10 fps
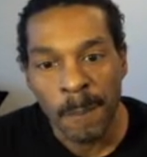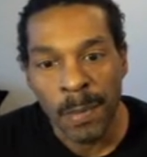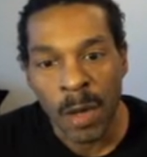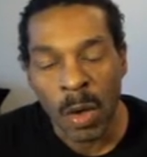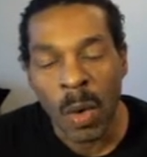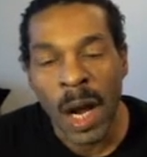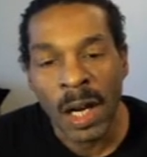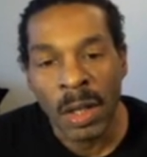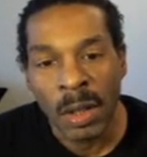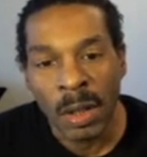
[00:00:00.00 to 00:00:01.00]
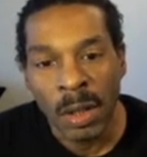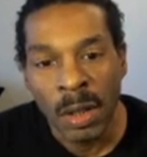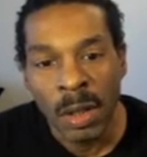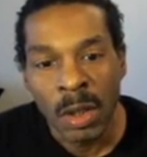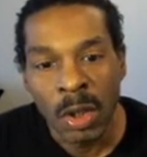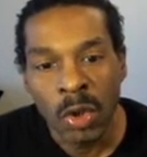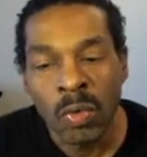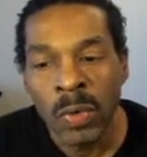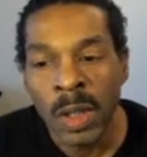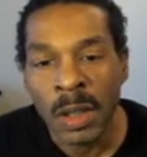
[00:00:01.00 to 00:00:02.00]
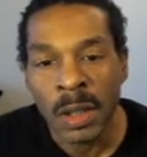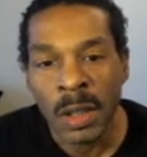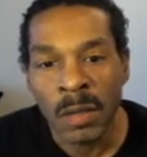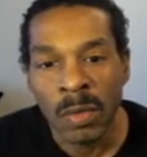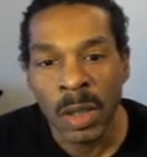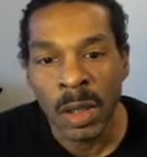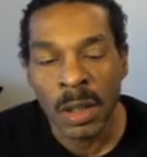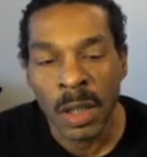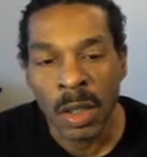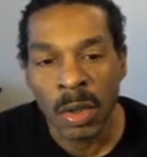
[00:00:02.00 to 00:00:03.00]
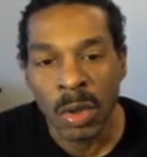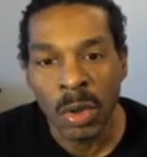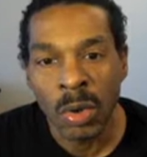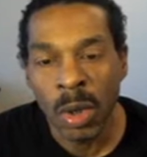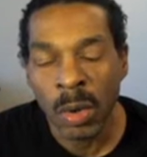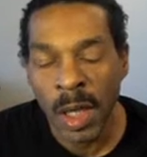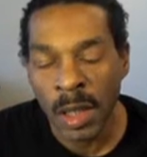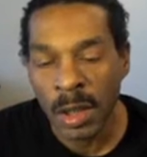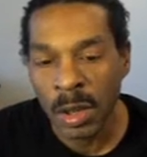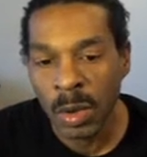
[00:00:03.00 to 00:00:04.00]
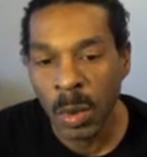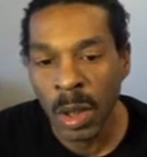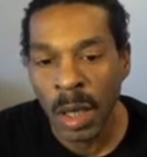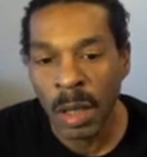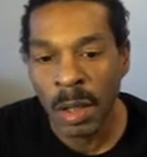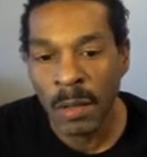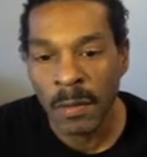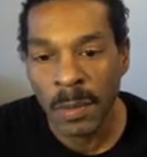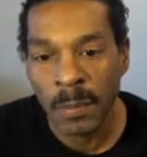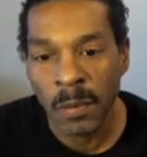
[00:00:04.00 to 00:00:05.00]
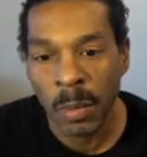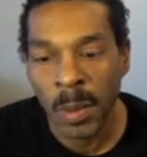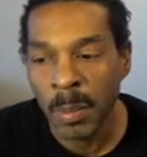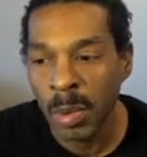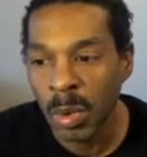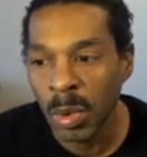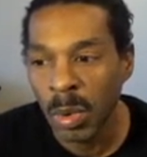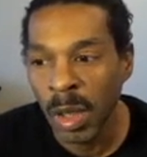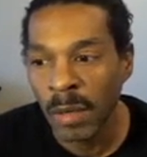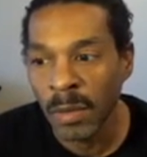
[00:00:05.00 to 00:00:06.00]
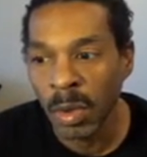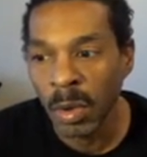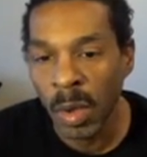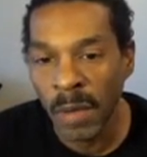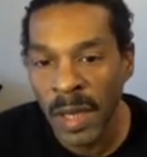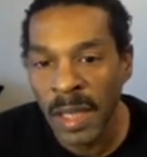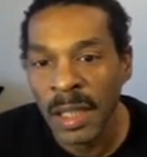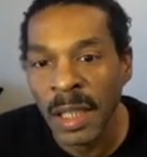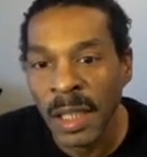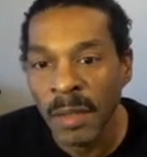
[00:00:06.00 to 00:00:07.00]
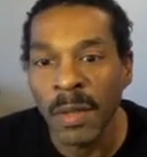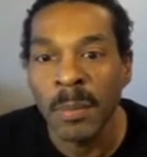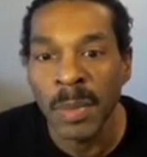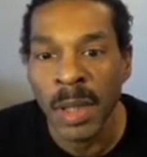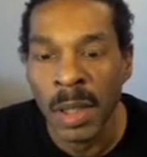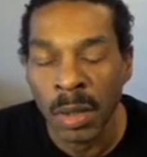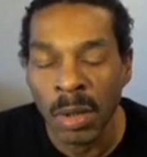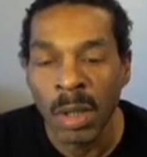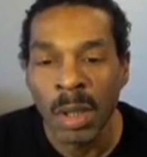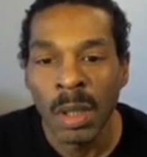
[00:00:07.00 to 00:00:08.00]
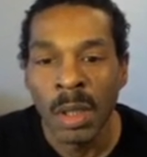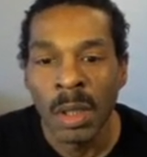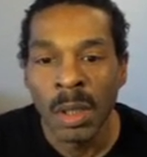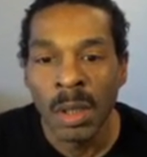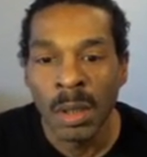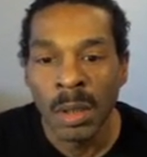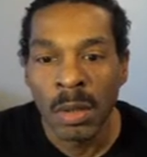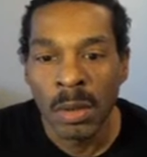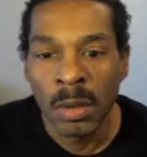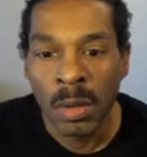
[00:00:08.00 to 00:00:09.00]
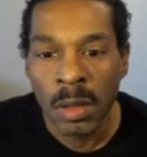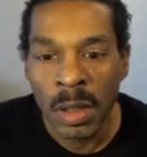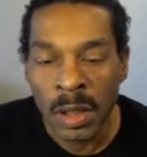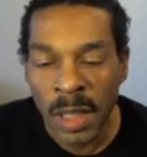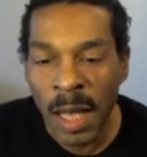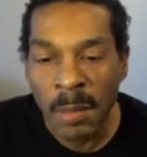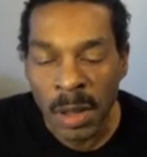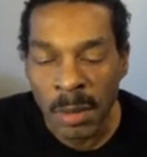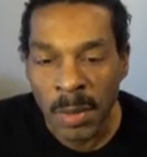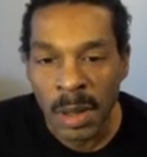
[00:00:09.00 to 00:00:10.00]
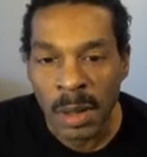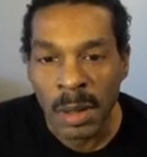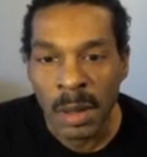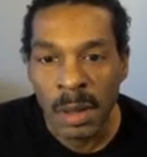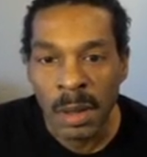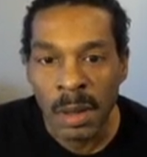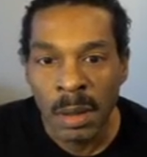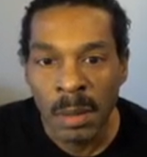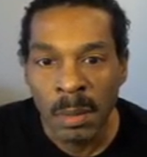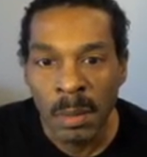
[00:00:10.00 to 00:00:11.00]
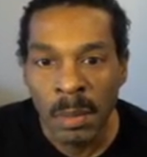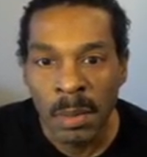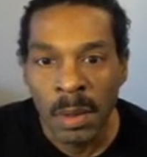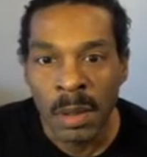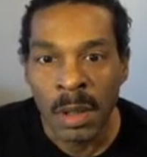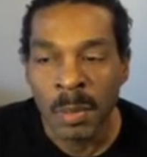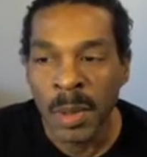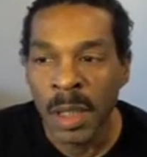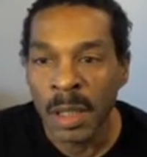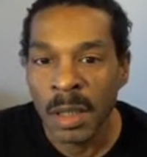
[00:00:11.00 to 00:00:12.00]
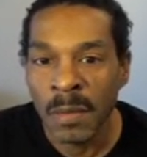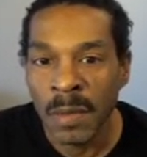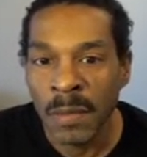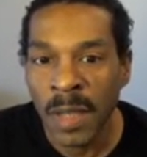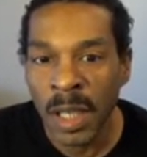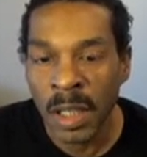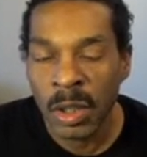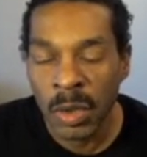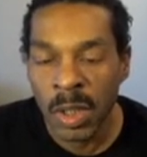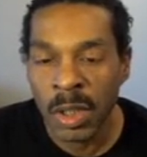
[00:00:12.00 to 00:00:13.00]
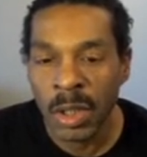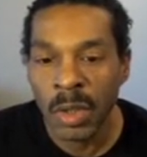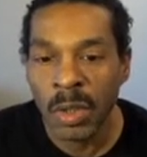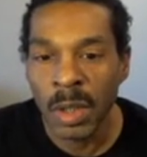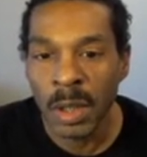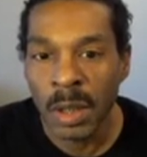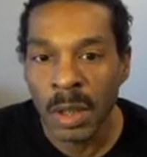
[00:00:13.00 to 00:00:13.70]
acquire new real estate or new locations to work out of for people who have had to give up their establishment just because of the financial uncertainty.